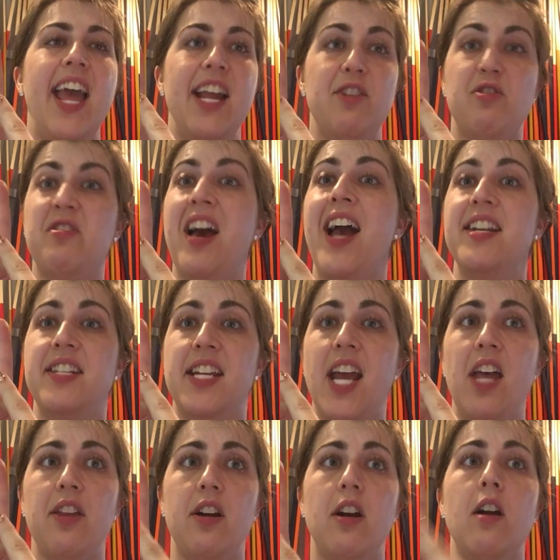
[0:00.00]
It's tied
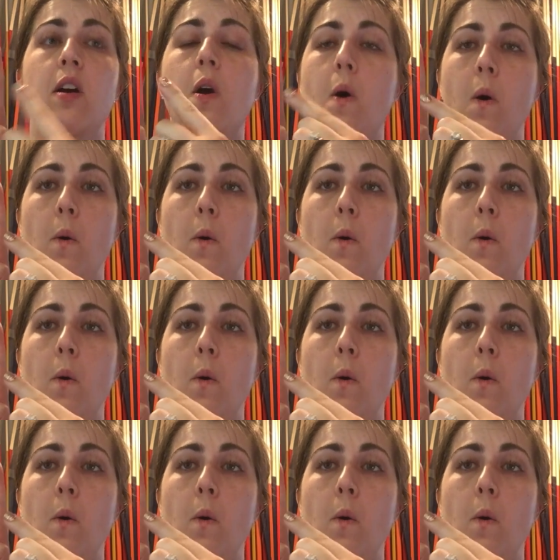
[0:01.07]
together.